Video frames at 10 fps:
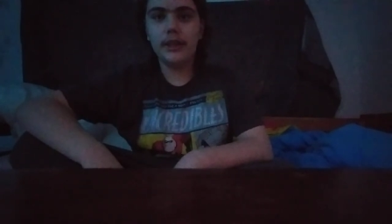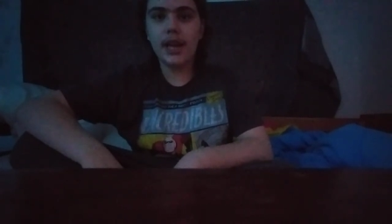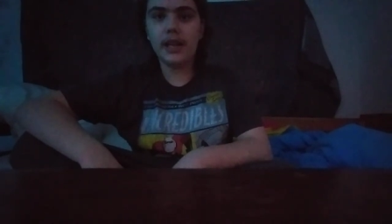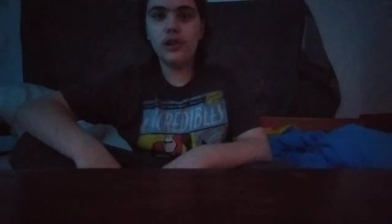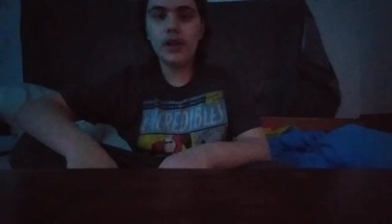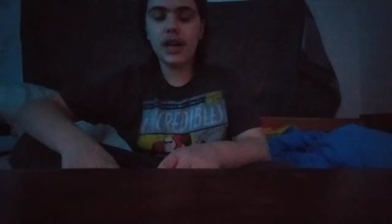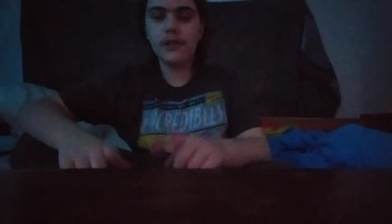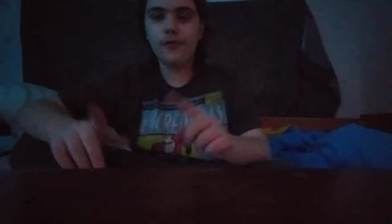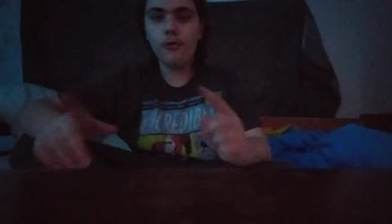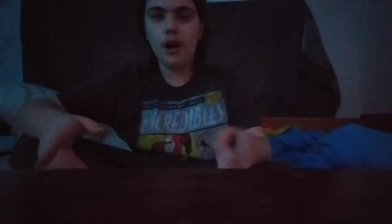Thank you
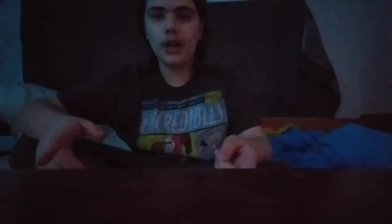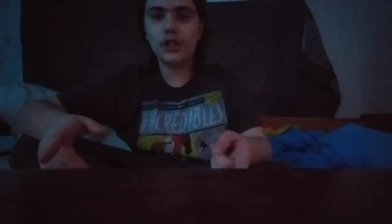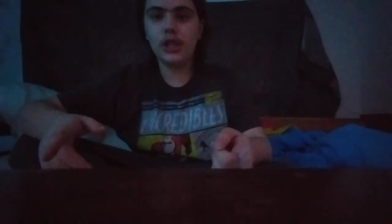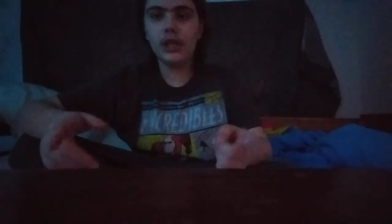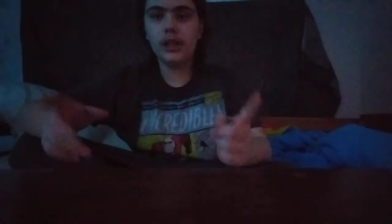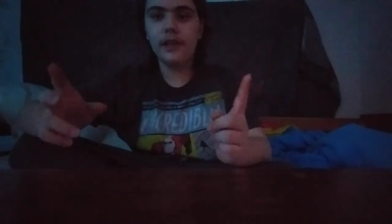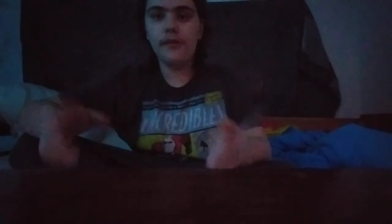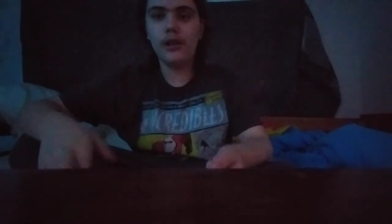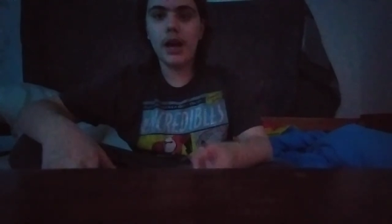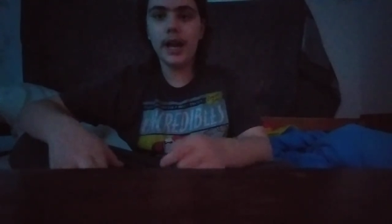guys for watching. Leave
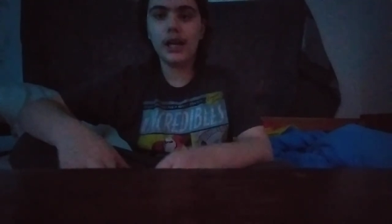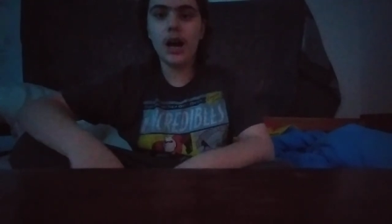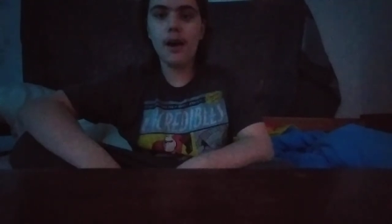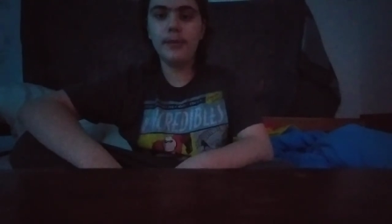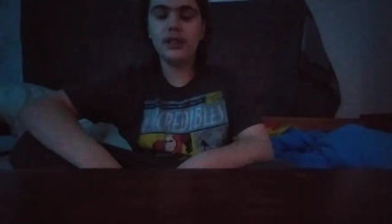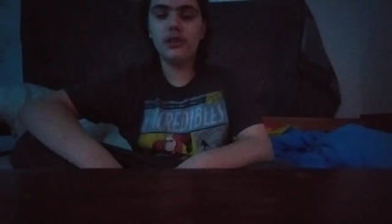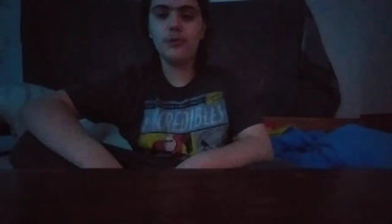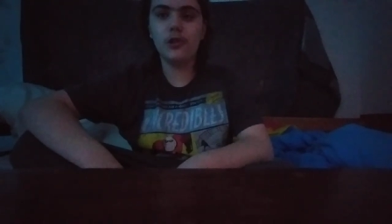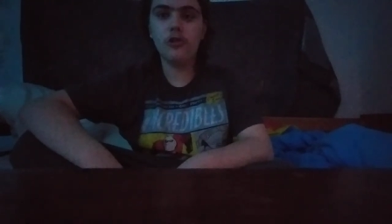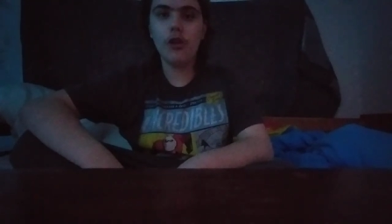a like, comment,
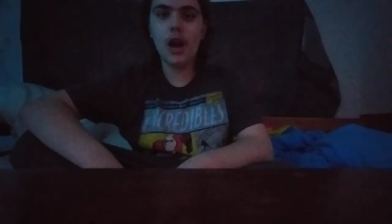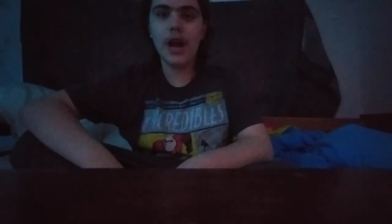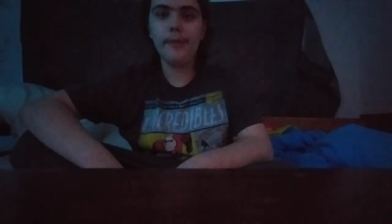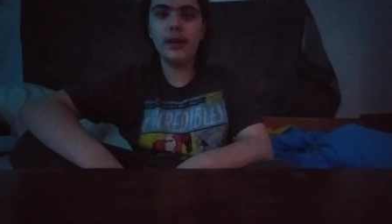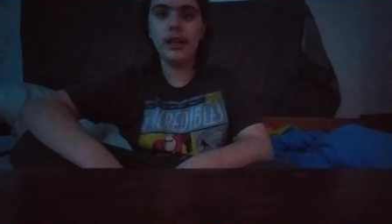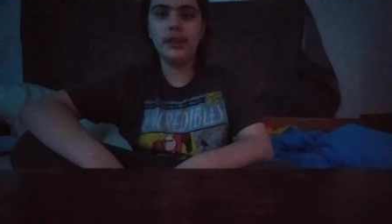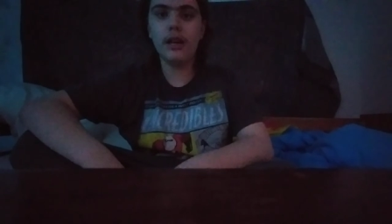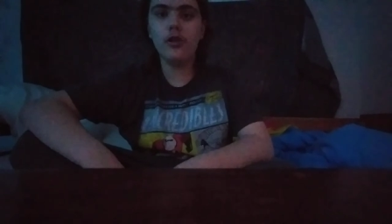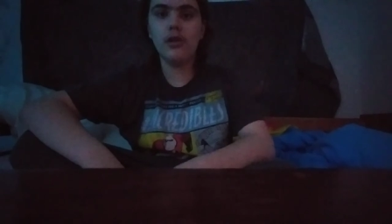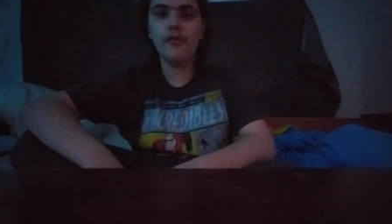subscribe, and hit
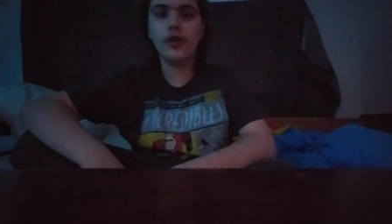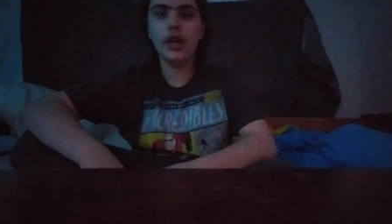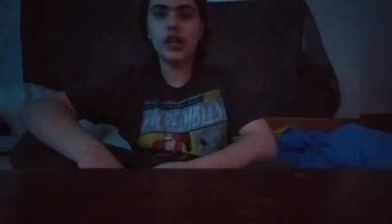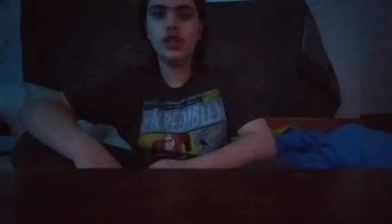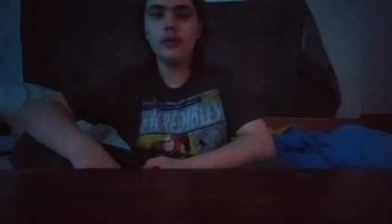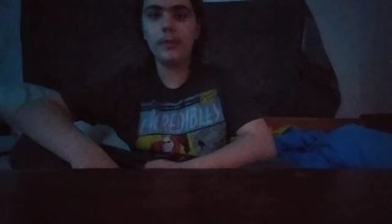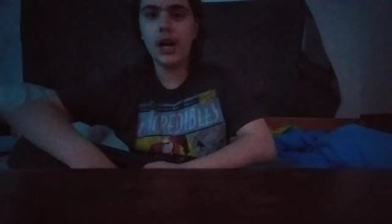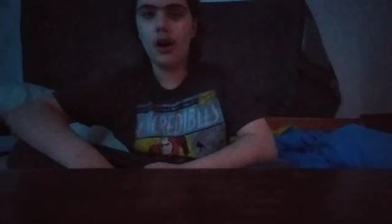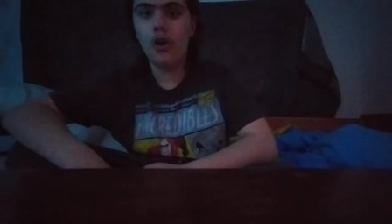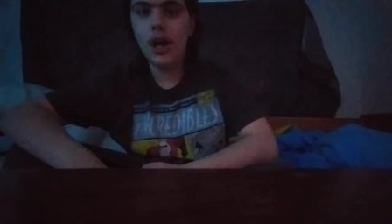that notification
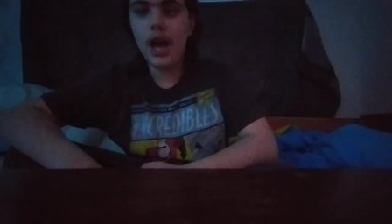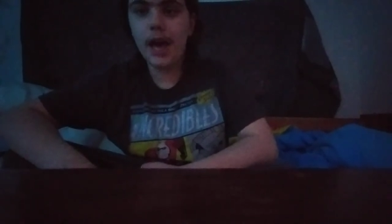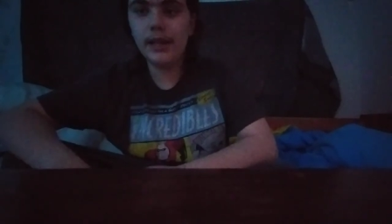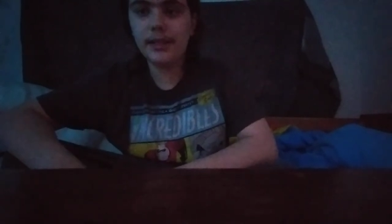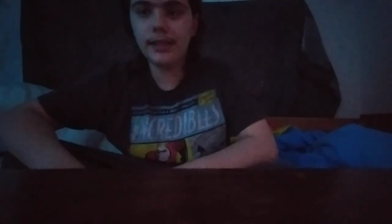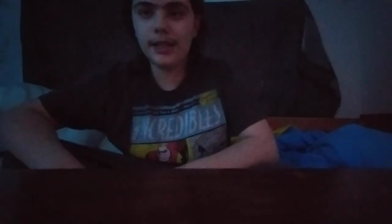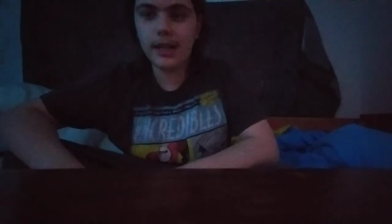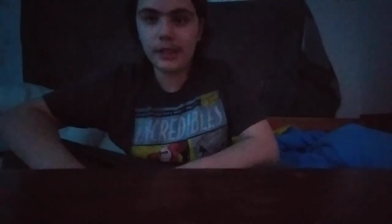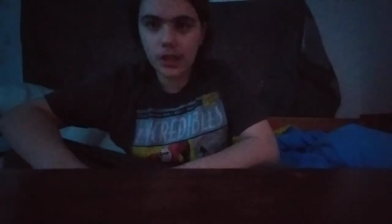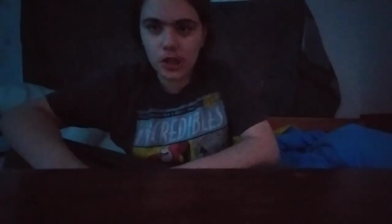bell. And this is
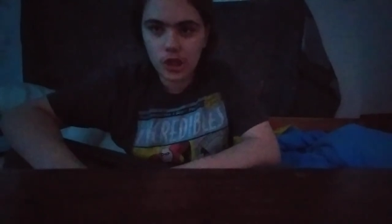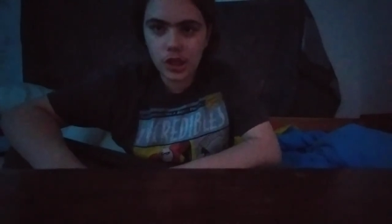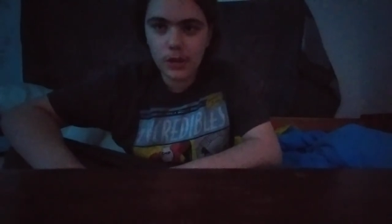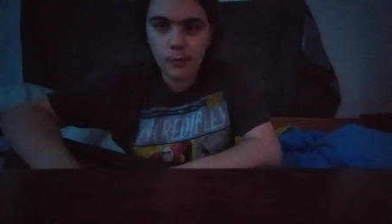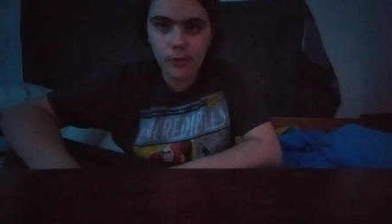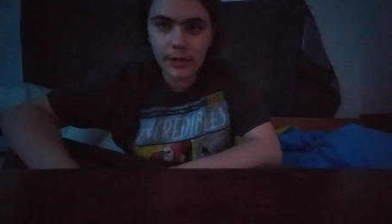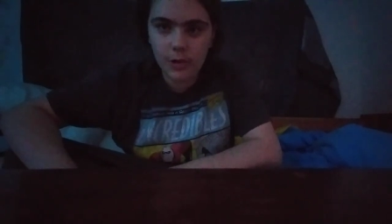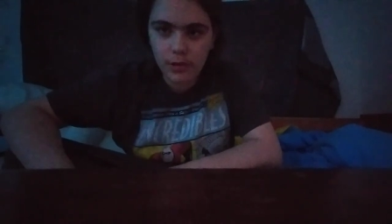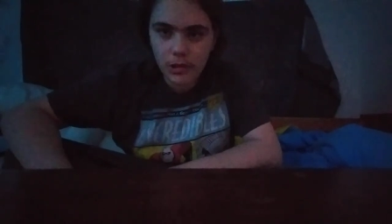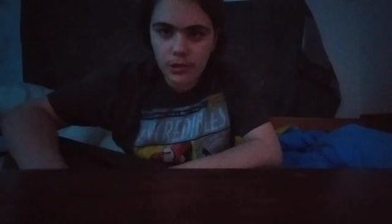SSG Movie
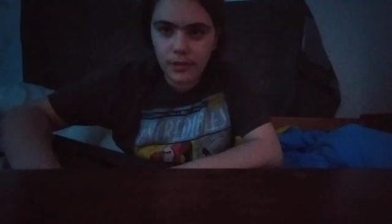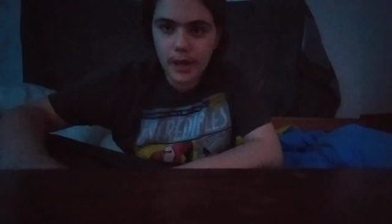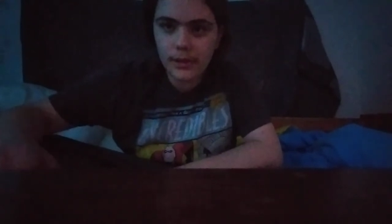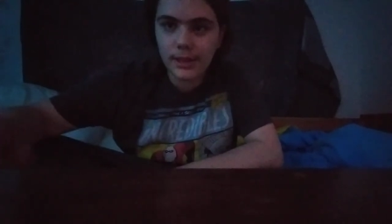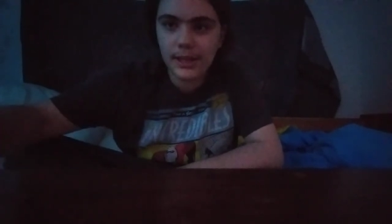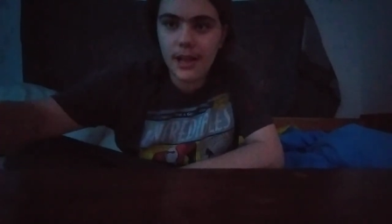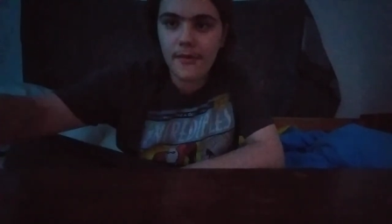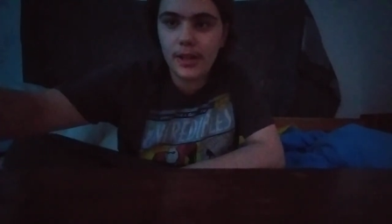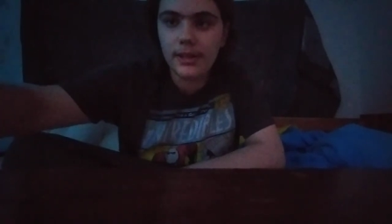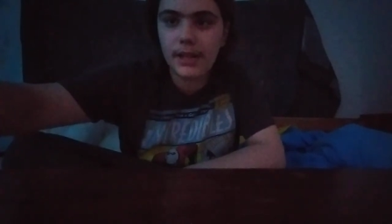Corner
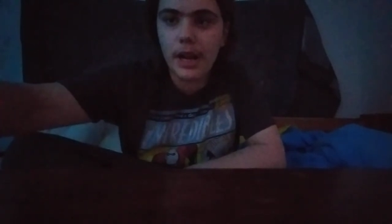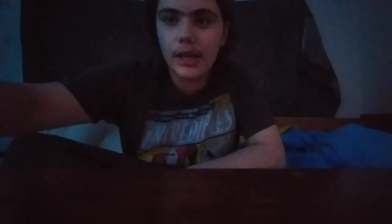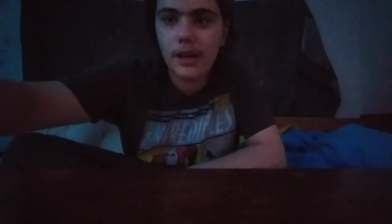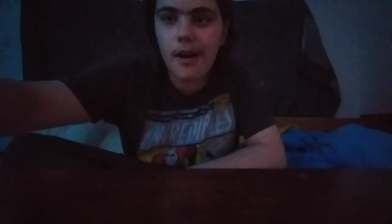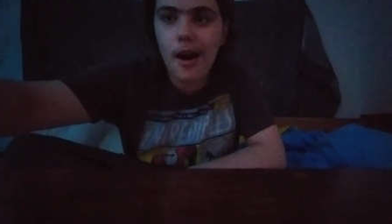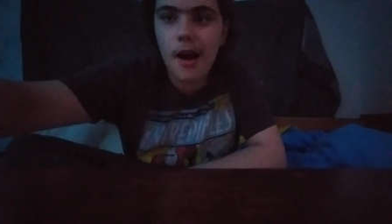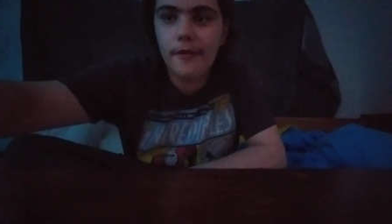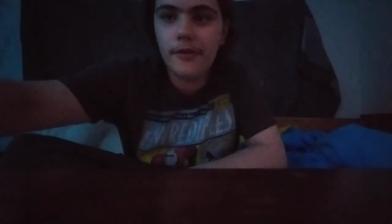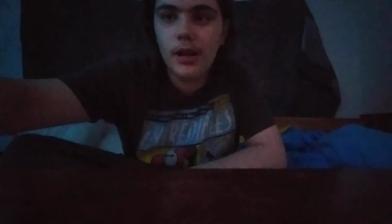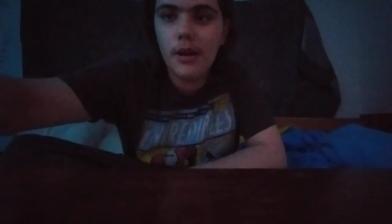2007 signing off.